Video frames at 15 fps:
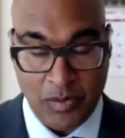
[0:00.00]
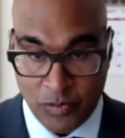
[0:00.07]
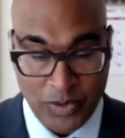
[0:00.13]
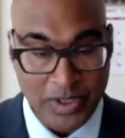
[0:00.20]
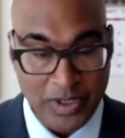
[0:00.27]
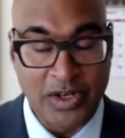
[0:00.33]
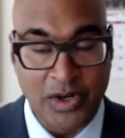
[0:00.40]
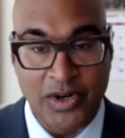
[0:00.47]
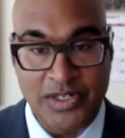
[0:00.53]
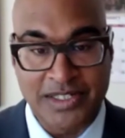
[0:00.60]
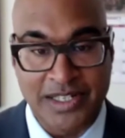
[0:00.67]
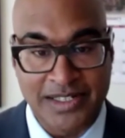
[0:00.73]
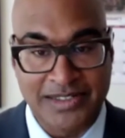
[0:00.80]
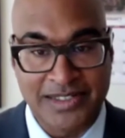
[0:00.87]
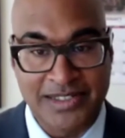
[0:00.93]
really harsh
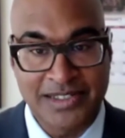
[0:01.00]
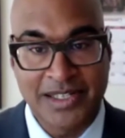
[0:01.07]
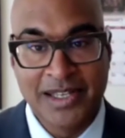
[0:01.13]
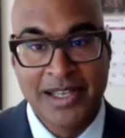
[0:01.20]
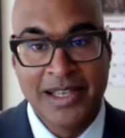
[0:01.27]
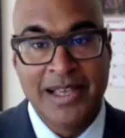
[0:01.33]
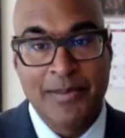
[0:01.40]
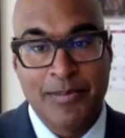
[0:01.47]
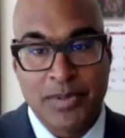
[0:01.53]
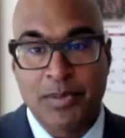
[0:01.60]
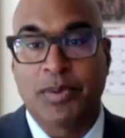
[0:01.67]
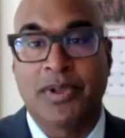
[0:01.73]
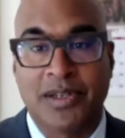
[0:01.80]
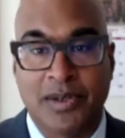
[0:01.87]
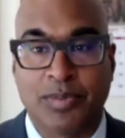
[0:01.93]
sentences,
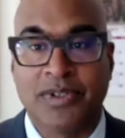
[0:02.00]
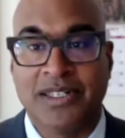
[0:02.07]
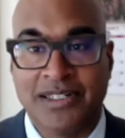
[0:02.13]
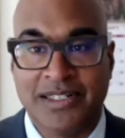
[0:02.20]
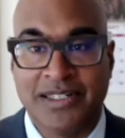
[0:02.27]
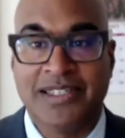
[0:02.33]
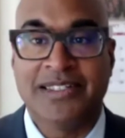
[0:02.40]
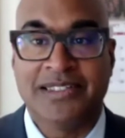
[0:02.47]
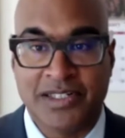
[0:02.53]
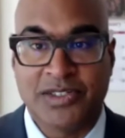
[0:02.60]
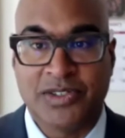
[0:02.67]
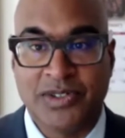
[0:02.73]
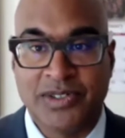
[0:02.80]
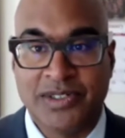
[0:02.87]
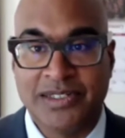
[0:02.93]
people end up pleading to things they
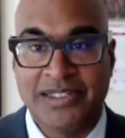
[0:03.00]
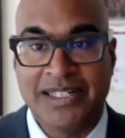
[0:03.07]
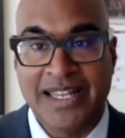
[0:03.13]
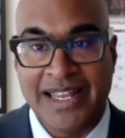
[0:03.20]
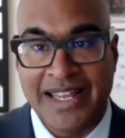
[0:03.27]
shouldn't.